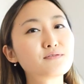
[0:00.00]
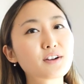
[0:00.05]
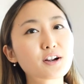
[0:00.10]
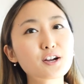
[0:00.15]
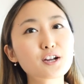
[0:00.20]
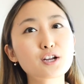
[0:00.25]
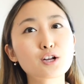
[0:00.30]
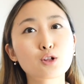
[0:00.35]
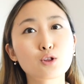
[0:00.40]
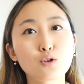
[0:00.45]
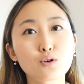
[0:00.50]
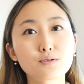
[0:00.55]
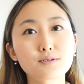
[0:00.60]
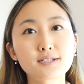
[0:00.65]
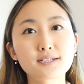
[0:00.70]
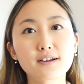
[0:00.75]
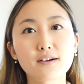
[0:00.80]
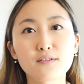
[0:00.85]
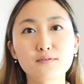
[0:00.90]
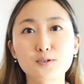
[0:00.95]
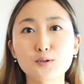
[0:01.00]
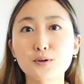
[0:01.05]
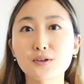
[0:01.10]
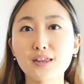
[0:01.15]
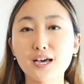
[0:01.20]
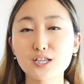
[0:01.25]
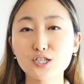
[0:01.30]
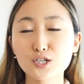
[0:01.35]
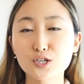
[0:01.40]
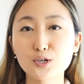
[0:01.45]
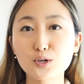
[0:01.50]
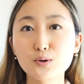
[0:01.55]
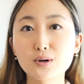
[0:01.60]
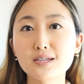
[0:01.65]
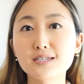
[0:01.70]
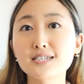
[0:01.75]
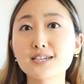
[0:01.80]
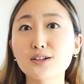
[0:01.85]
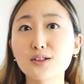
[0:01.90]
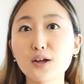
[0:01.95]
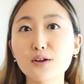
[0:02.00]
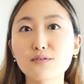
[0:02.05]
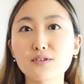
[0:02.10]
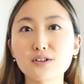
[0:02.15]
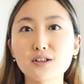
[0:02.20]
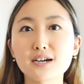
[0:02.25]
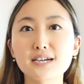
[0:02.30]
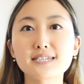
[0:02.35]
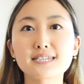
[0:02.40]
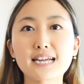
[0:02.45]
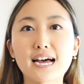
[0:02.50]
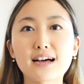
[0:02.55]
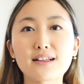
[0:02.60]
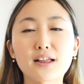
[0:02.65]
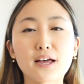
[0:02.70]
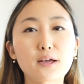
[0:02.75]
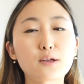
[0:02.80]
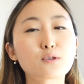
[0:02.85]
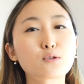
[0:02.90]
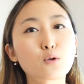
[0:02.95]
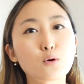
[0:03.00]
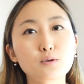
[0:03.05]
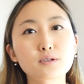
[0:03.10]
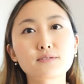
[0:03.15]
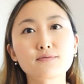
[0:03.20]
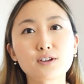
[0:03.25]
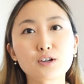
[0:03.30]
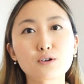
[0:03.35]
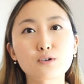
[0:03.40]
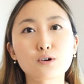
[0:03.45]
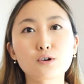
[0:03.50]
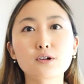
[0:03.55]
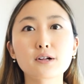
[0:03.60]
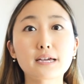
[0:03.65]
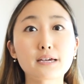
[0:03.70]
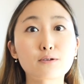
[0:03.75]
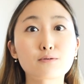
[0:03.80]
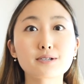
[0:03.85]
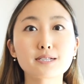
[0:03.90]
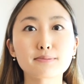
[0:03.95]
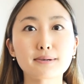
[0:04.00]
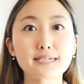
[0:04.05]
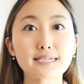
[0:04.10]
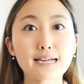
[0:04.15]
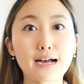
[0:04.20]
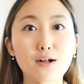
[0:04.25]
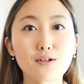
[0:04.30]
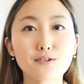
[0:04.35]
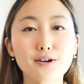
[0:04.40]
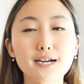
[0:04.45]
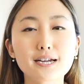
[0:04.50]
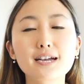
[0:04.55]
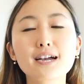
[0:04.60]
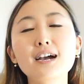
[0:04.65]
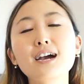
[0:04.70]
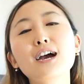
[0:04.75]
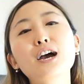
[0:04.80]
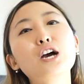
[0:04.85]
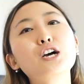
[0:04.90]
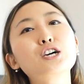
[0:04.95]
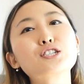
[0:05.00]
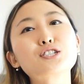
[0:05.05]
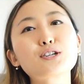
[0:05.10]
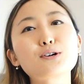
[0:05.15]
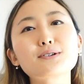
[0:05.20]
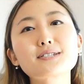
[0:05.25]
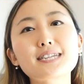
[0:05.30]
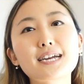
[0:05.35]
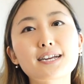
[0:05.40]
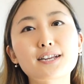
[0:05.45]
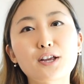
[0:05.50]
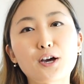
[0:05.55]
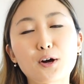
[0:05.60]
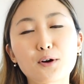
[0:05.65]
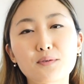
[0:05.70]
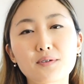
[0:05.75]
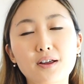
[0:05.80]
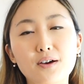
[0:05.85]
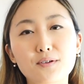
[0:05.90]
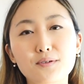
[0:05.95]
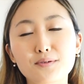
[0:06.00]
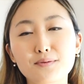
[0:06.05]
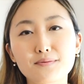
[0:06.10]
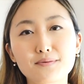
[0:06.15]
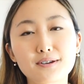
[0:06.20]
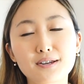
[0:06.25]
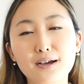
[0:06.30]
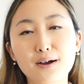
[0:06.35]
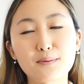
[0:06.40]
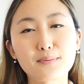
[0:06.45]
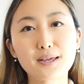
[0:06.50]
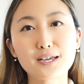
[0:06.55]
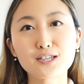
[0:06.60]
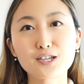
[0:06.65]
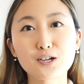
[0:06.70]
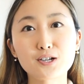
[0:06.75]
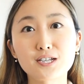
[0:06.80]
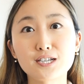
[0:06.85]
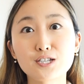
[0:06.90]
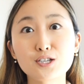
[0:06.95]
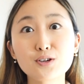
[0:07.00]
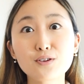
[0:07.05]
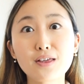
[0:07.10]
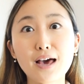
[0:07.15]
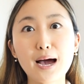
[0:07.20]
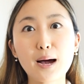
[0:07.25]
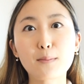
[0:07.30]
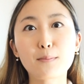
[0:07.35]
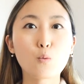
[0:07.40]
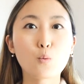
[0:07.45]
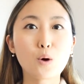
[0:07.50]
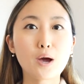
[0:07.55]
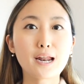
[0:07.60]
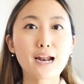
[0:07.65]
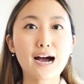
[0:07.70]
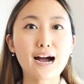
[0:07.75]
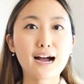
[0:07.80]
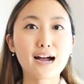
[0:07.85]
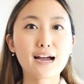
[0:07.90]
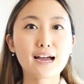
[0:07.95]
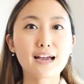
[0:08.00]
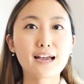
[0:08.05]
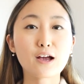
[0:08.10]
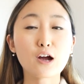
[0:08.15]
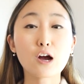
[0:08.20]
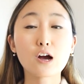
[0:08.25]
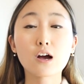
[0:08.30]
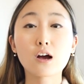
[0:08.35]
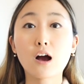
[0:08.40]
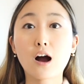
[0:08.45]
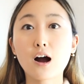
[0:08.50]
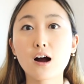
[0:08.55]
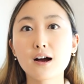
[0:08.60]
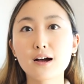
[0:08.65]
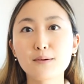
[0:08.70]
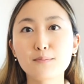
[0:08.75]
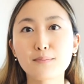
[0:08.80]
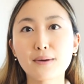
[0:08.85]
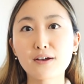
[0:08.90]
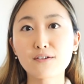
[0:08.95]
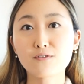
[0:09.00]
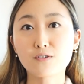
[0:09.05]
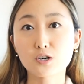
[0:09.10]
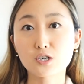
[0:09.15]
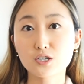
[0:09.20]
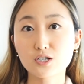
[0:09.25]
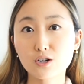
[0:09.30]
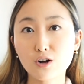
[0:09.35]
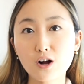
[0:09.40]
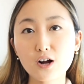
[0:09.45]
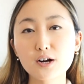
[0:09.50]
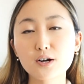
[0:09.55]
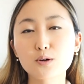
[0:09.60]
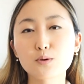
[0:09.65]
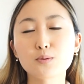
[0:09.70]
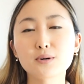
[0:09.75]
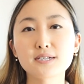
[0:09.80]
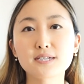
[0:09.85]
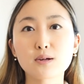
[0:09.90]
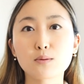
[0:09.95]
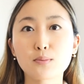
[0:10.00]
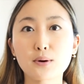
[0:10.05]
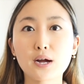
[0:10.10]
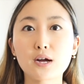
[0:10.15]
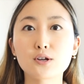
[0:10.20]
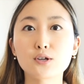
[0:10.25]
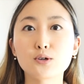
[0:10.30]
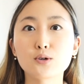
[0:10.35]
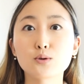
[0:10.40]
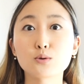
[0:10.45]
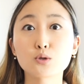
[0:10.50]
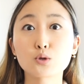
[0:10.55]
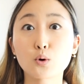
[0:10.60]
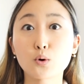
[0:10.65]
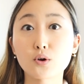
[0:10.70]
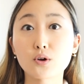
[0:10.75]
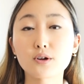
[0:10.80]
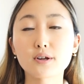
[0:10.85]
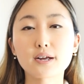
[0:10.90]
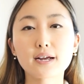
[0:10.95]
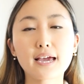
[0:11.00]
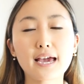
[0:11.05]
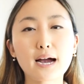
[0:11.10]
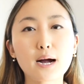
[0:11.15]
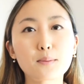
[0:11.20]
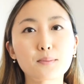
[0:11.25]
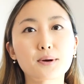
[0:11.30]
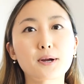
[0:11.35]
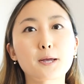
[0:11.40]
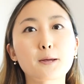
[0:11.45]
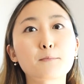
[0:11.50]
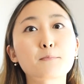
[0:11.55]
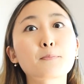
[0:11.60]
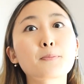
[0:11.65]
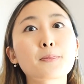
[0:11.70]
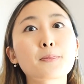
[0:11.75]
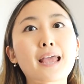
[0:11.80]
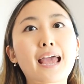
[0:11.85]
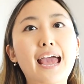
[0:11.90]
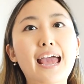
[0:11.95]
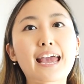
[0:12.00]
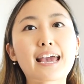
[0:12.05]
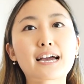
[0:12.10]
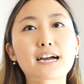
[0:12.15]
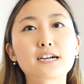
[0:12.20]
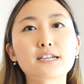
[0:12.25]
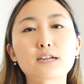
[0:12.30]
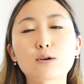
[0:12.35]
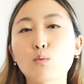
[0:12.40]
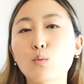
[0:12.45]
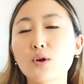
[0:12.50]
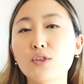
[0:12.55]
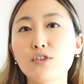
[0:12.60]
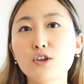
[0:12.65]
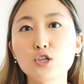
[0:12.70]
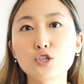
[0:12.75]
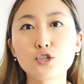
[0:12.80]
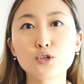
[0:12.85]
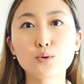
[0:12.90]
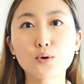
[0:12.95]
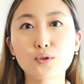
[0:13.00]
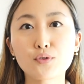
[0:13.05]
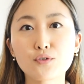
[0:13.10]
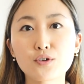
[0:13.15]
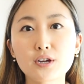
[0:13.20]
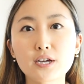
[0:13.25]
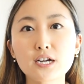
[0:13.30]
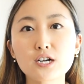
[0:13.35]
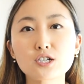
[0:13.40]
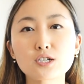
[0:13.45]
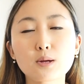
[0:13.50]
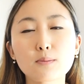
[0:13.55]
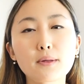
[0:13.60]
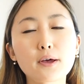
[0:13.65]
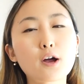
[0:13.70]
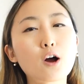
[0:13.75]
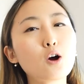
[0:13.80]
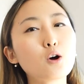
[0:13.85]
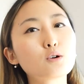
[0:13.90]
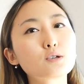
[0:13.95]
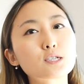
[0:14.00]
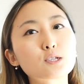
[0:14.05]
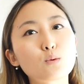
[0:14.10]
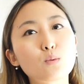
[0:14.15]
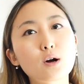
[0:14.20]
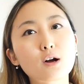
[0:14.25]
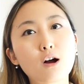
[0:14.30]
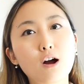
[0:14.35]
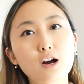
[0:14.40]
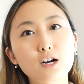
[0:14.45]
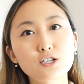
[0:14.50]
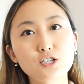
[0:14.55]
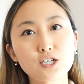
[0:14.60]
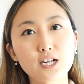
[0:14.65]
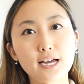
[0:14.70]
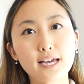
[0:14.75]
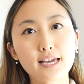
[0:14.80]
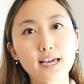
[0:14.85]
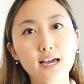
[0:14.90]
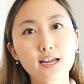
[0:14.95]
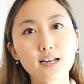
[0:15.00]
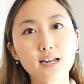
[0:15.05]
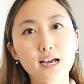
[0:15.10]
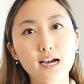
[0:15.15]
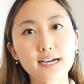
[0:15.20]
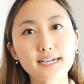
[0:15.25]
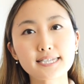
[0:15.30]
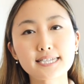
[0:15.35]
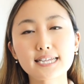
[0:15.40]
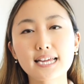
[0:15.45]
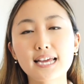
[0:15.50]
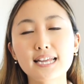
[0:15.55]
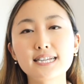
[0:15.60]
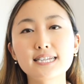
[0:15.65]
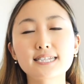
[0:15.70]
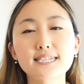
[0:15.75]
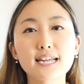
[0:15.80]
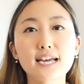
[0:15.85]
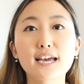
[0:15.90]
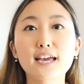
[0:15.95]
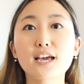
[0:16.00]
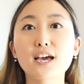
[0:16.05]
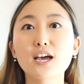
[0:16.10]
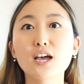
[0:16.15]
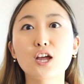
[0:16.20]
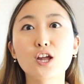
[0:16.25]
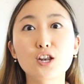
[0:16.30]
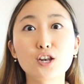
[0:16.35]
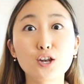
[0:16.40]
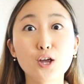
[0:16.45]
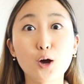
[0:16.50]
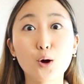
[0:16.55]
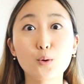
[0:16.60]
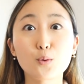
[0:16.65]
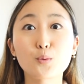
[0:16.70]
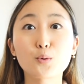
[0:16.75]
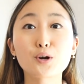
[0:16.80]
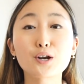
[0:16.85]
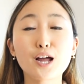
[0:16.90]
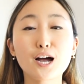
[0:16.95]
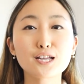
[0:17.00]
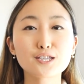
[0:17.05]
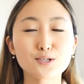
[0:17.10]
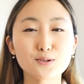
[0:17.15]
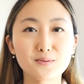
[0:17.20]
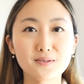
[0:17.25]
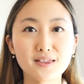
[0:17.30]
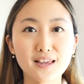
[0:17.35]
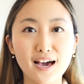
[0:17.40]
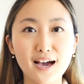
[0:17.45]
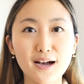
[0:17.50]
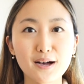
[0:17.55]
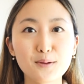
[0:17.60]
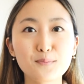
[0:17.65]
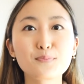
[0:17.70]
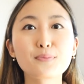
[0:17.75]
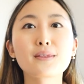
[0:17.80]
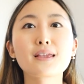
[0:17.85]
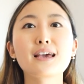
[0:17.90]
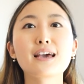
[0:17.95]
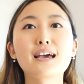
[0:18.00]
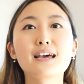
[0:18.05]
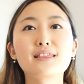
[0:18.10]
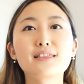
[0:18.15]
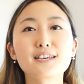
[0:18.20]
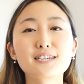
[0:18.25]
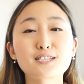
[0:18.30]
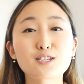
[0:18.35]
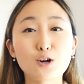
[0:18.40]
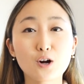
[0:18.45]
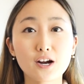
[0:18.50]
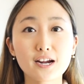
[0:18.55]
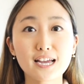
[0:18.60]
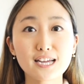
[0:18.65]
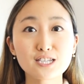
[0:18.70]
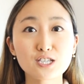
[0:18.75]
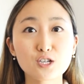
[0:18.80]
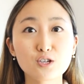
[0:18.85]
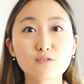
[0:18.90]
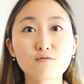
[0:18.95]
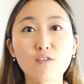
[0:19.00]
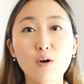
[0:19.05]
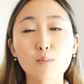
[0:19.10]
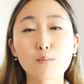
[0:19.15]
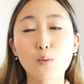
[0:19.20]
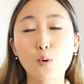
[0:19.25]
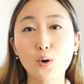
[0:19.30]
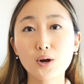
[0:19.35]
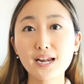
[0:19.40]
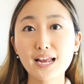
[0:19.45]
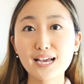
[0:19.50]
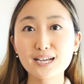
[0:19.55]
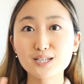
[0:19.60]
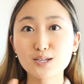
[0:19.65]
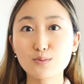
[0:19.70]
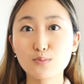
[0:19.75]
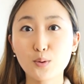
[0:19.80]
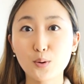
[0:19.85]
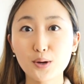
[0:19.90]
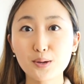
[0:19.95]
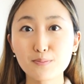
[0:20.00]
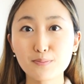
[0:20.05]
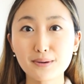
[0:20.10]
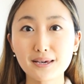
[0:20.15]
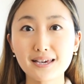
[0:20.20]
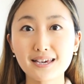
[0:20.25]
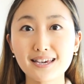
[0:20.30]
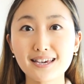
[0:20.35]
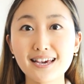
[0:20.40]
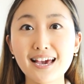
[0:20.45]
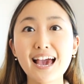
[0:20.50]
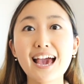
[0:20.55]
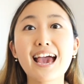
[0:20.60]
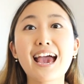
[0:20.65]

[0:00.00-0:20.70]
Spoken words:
very close of doing that too until I realized that like those vehicle equals my salary. So I was like, no, I'm not gonna do that. When I got my first car, it was a brand new Toyota Camry. And within 2 or 3 years, I'm like, oh, so what car should I get next? And it's like, no, we're not doing that. This car gets you from point A to point B